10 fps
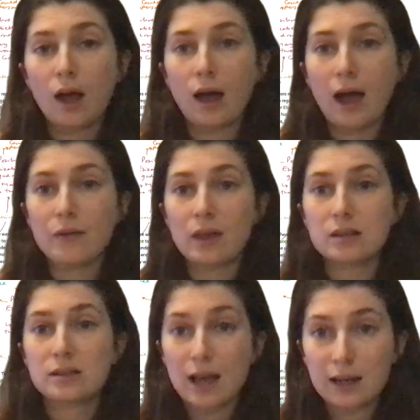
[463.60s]
And then,
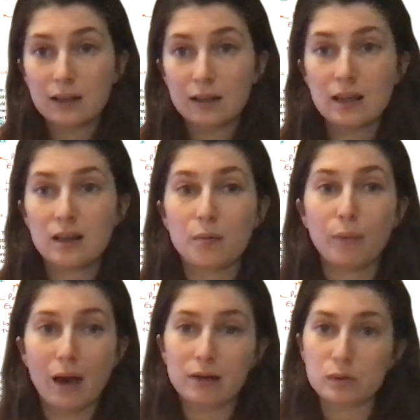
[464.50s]
secondly, that
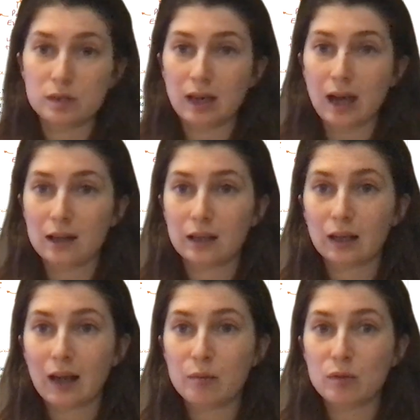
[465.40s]
Mary was a Catholic
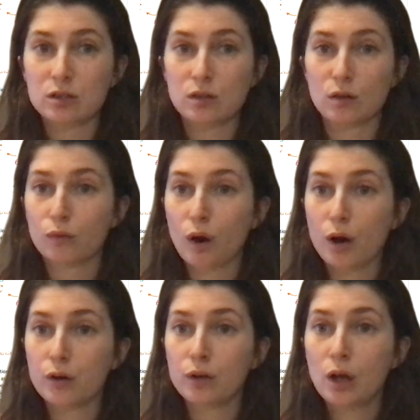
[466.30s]
claimant to the
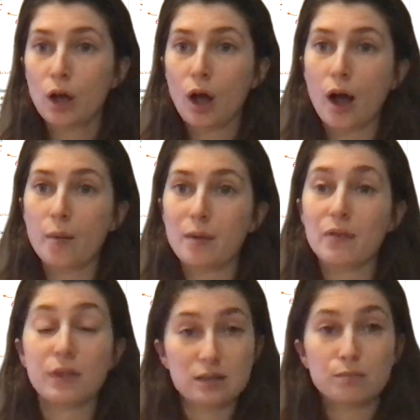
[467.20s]
throne um, and
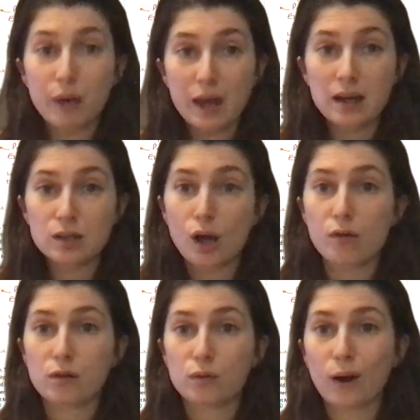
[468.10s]
this made her a
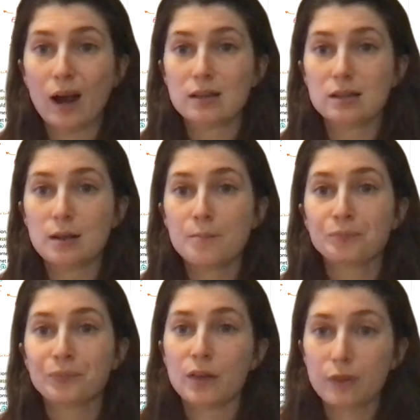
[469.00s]
threat.
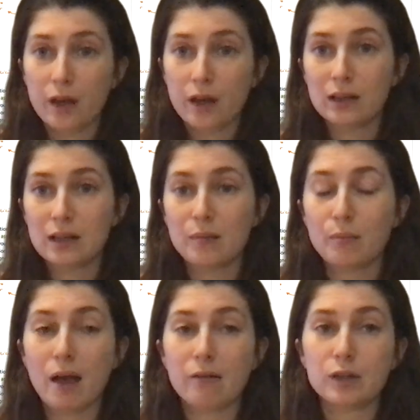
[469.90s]
Thirdly, that
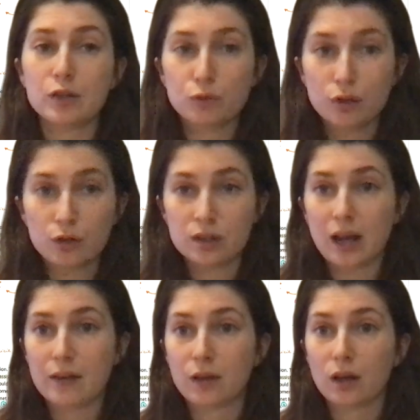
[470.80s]
Mary drew
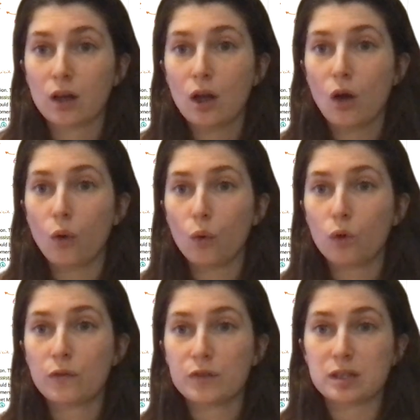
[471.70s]
together all
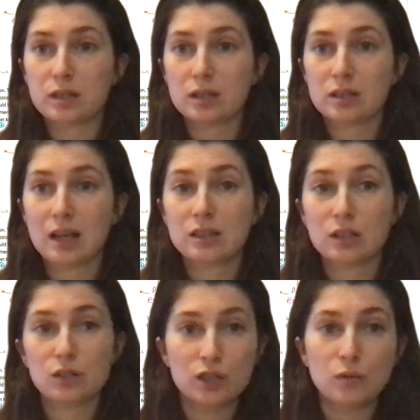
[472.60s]
of the discontented.
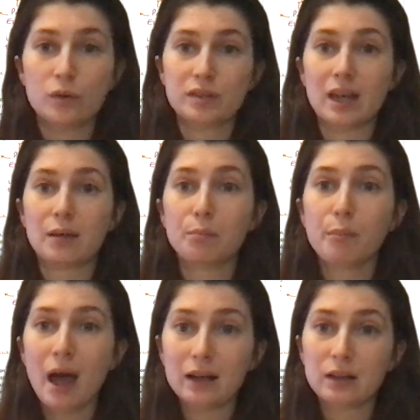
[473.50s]
She was a
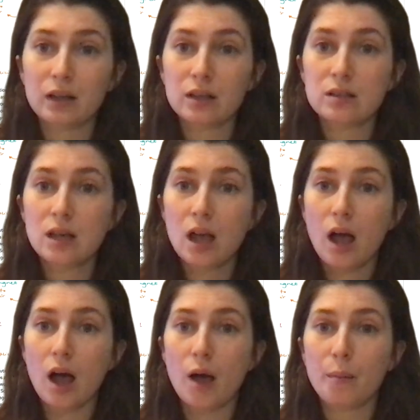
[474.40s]
magnet,
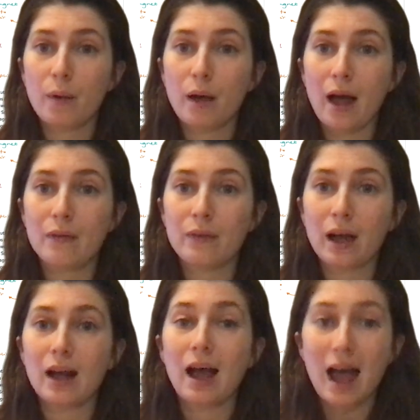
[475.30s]
um, and that
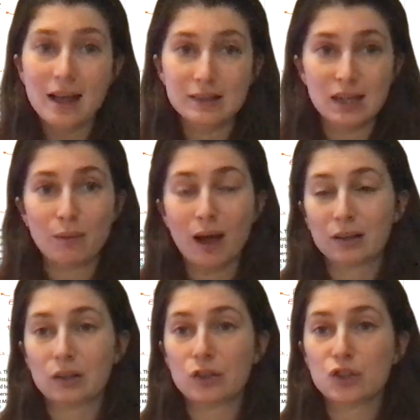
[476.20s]
as a
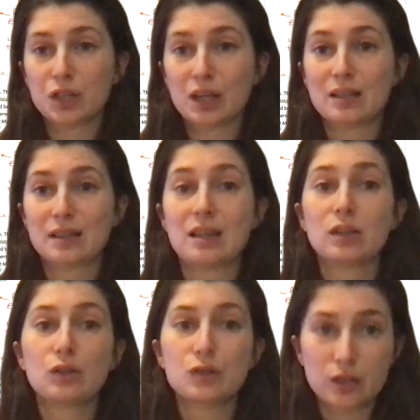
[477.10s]
magnet, she is a
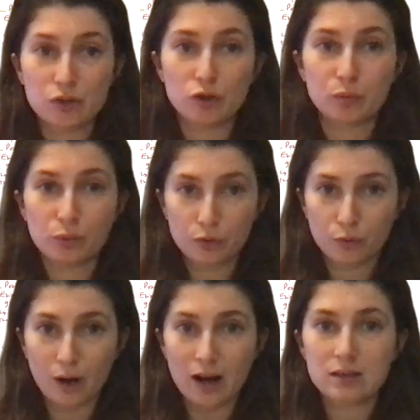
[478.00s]
considerable threat.